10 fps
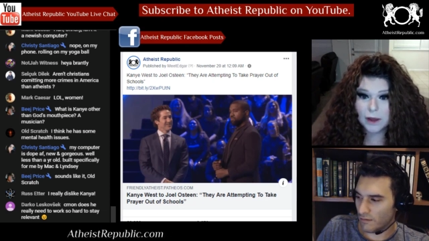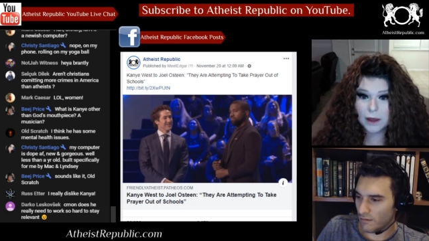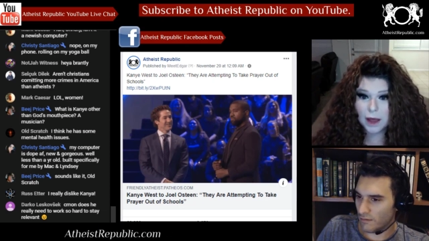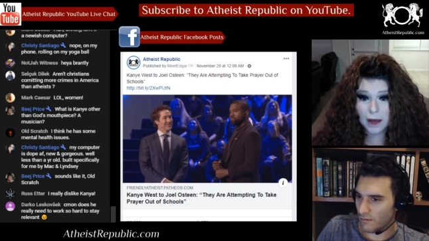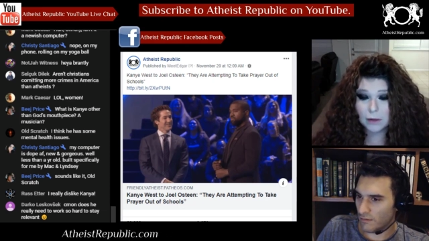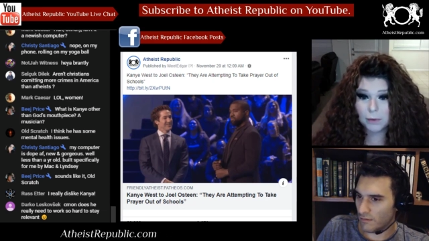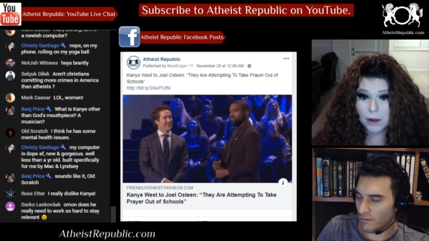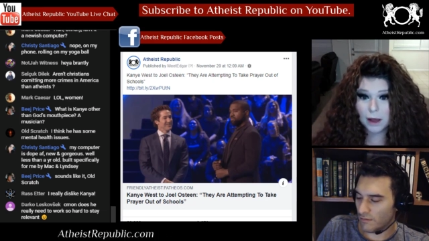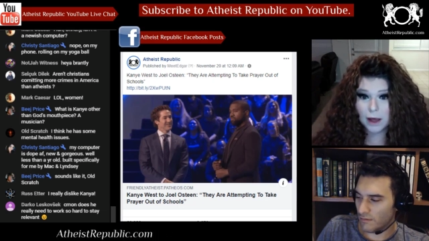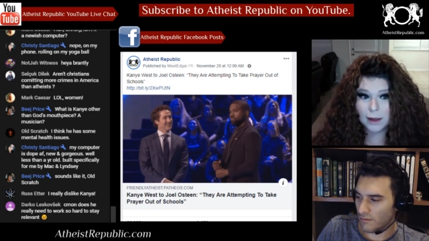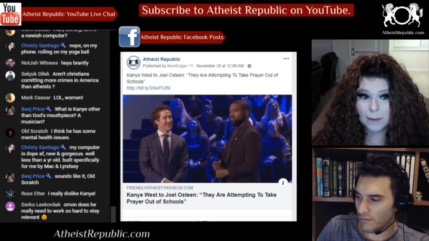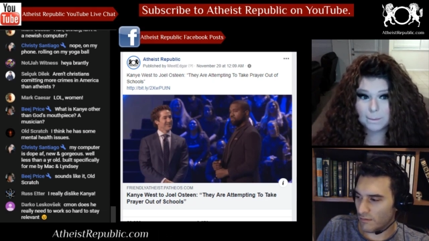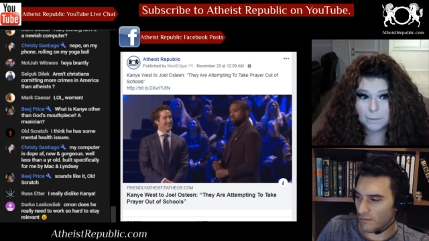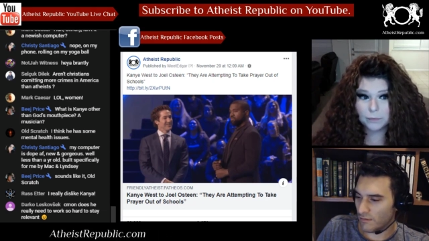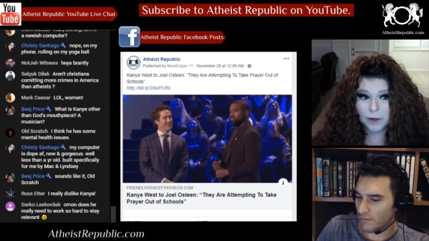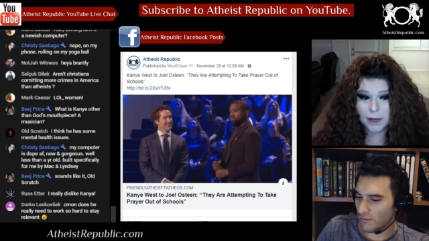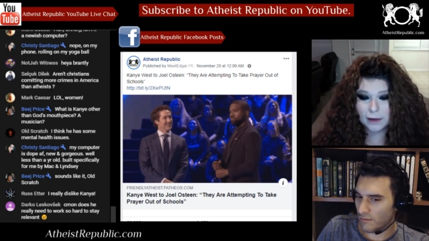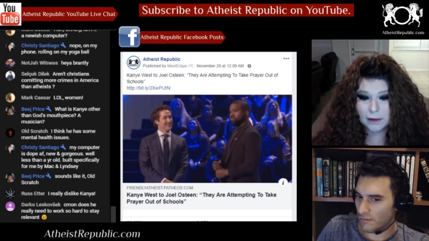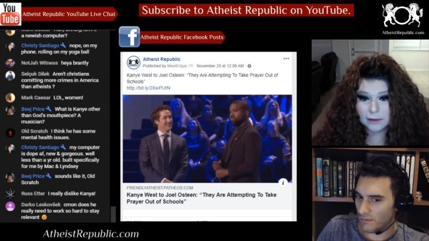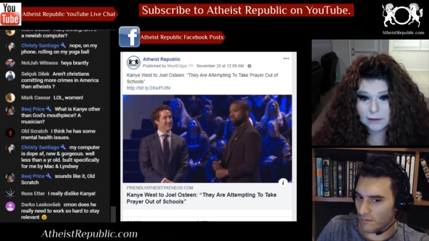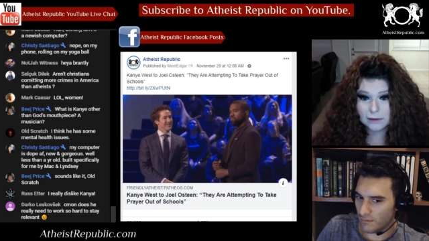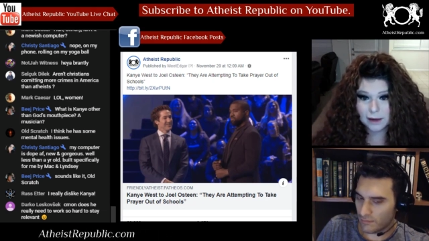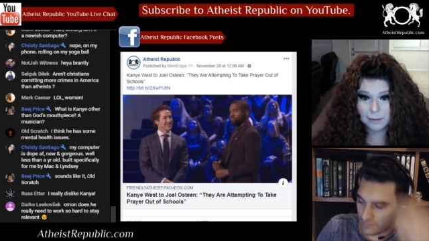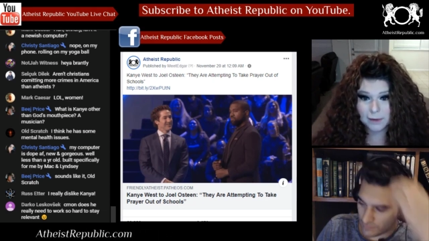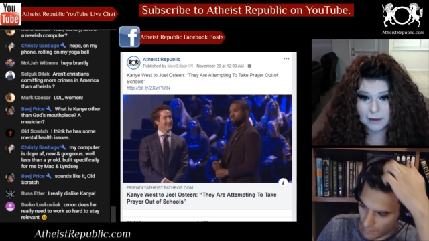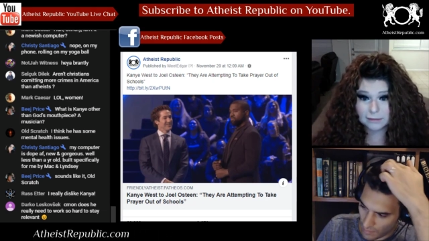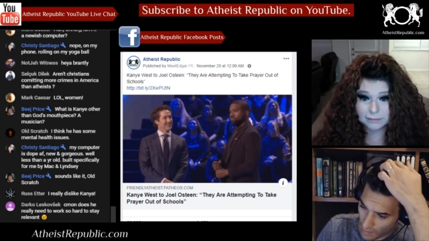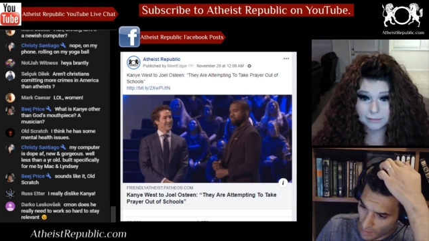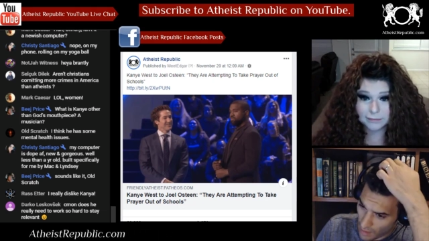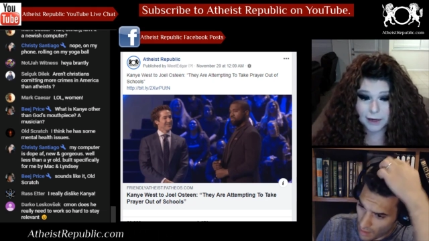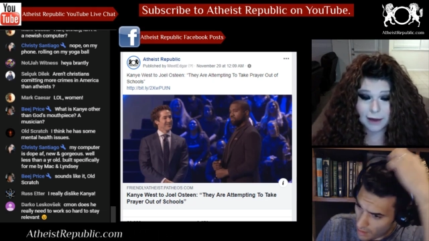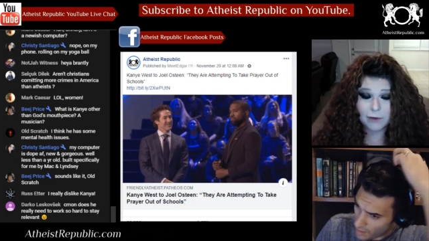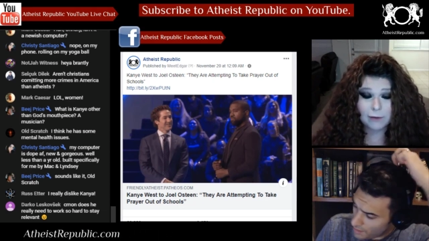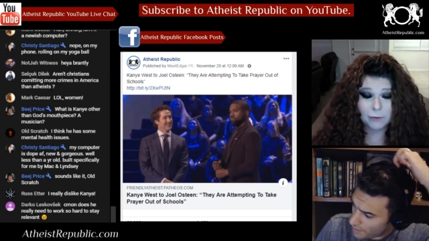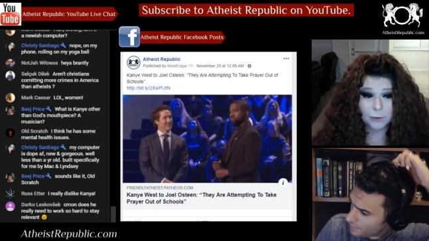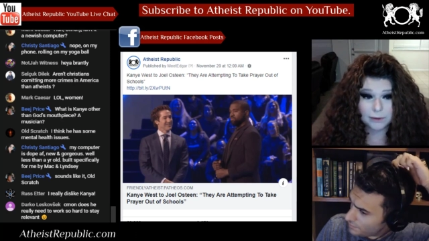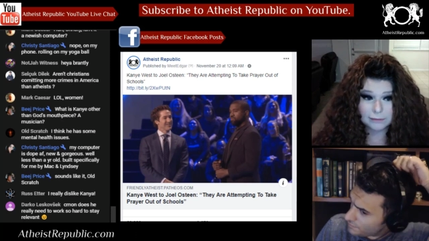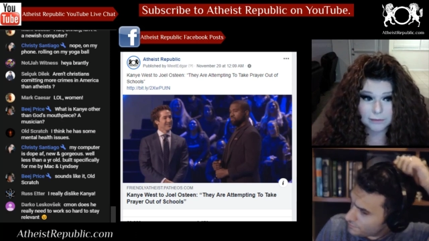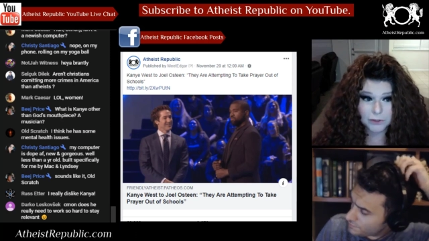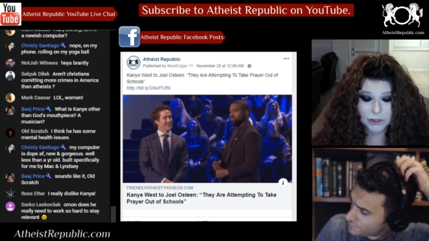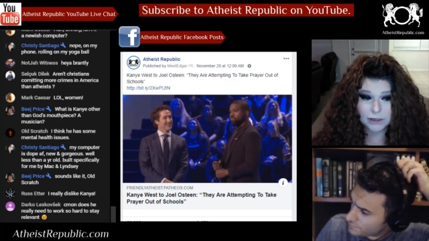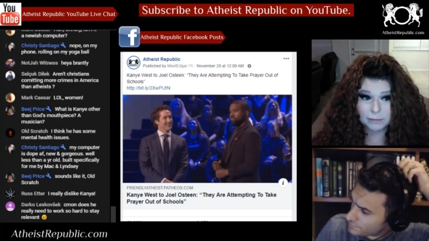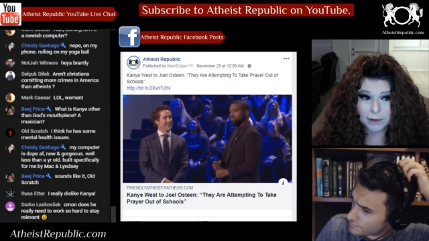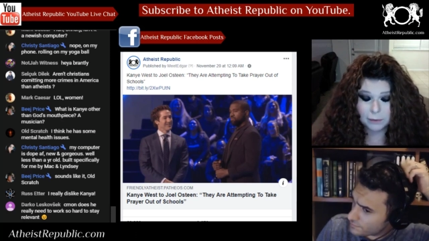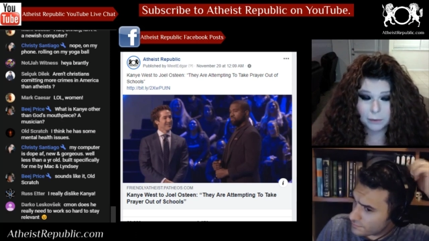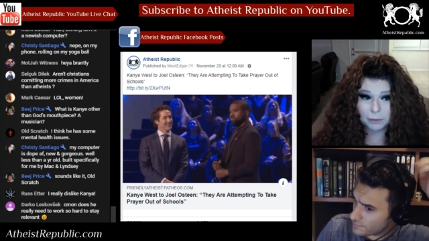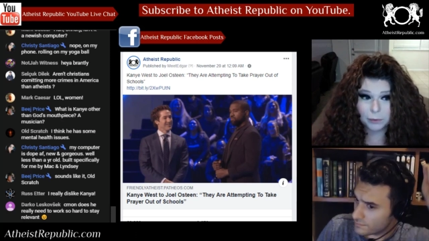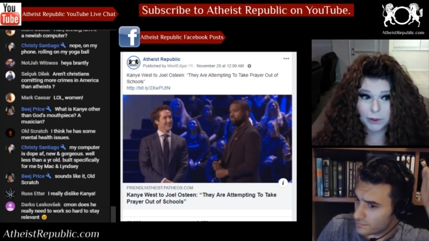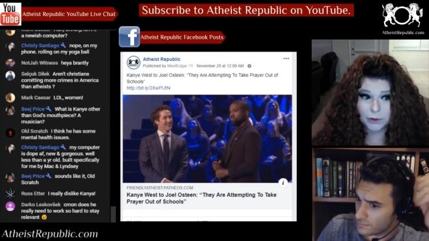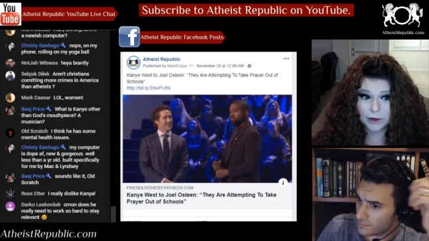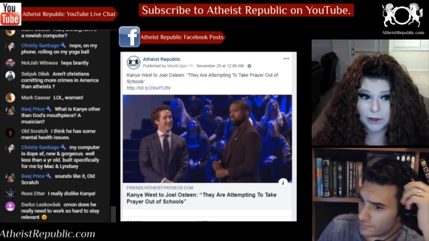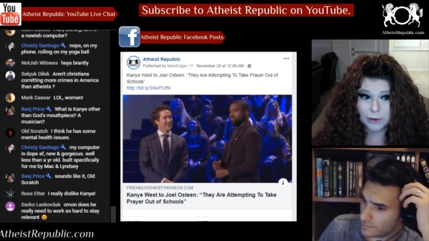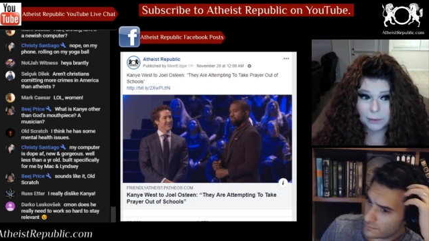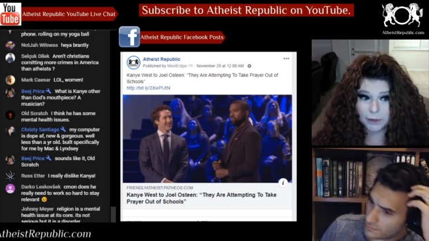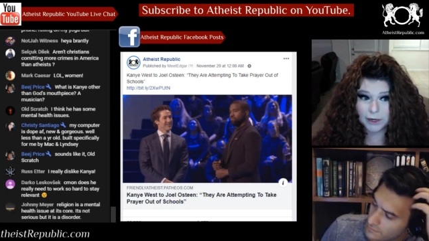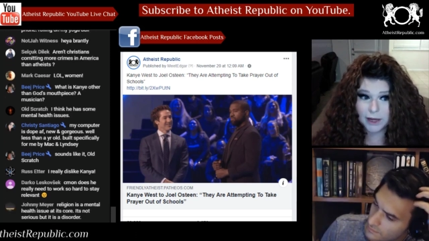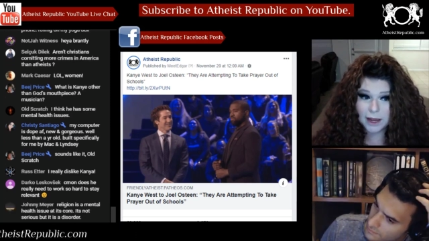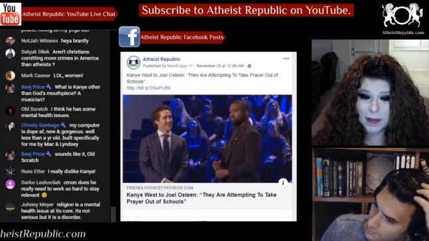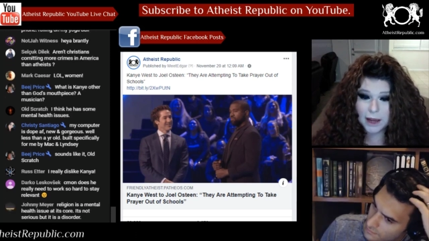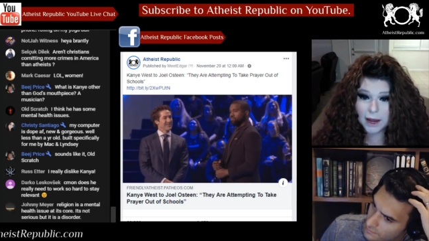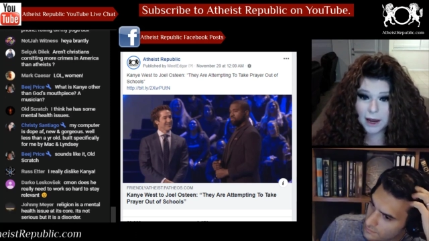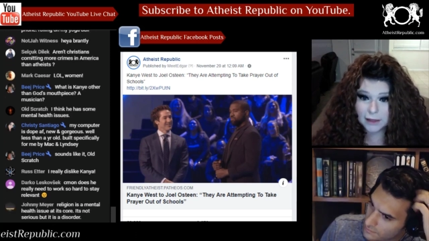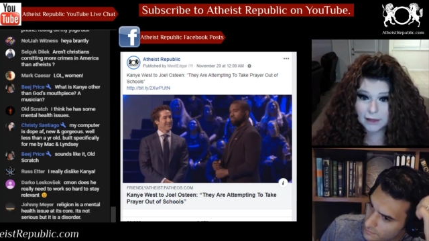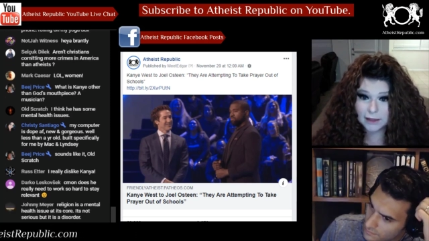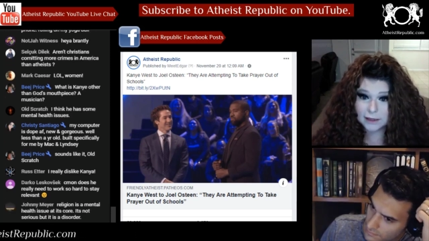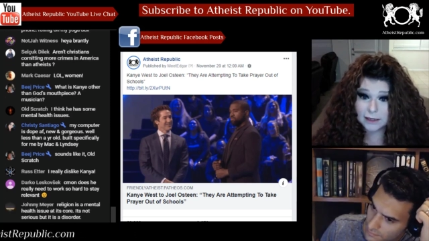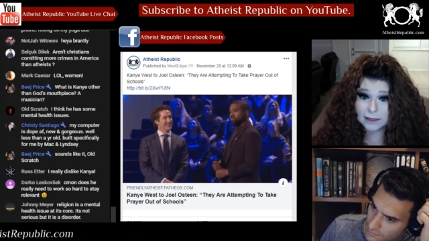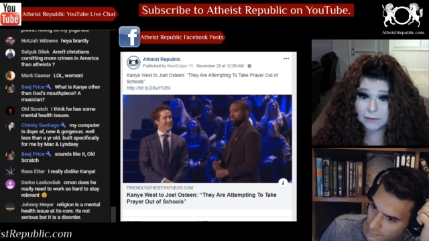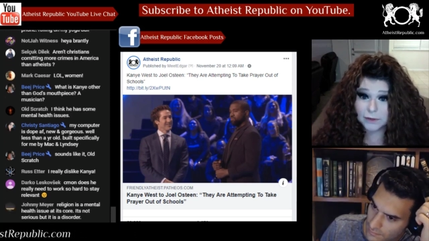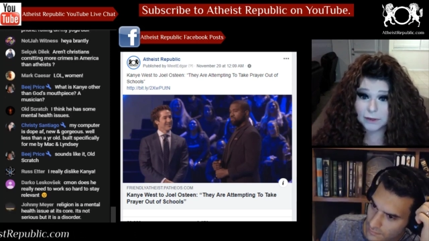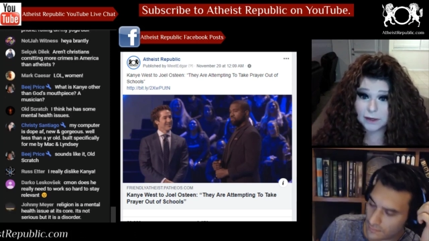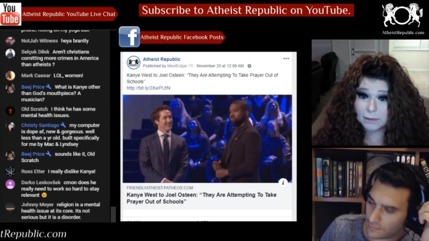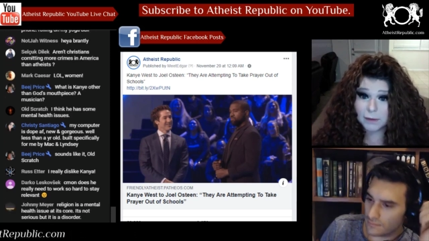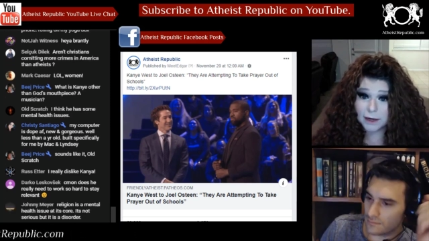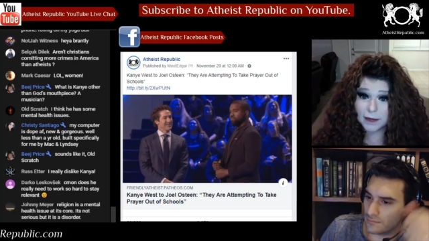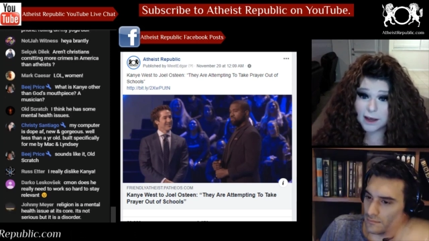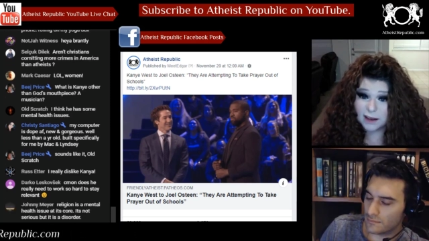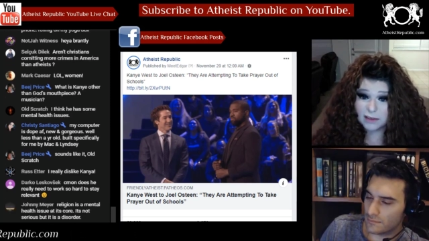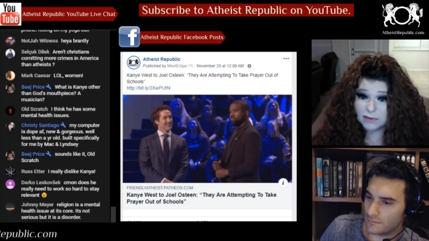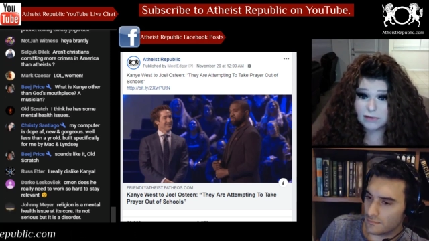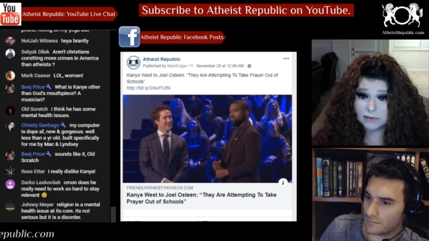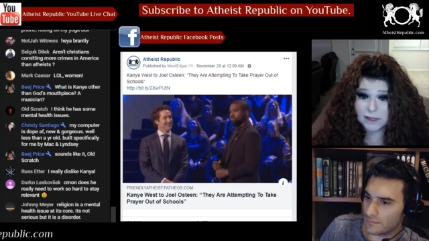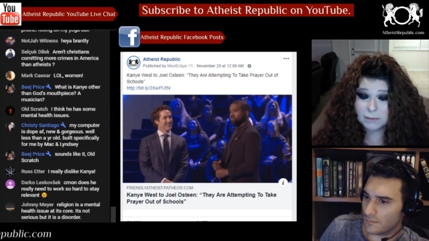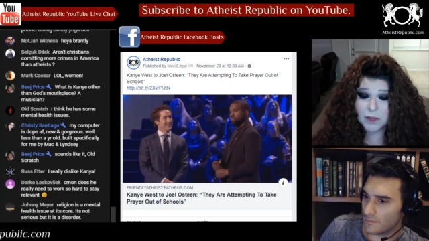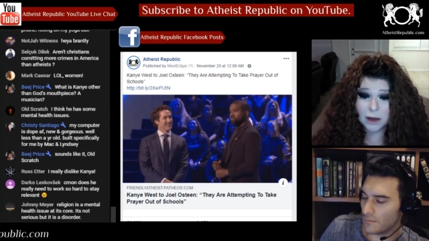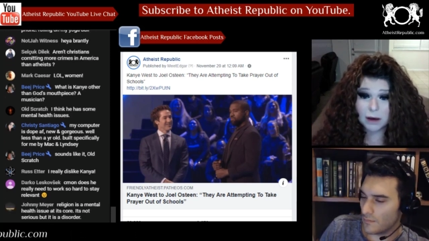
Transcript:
Speaker 1: Um, and I mean, every, everyone should at one point or another, but I think that he definitely might have something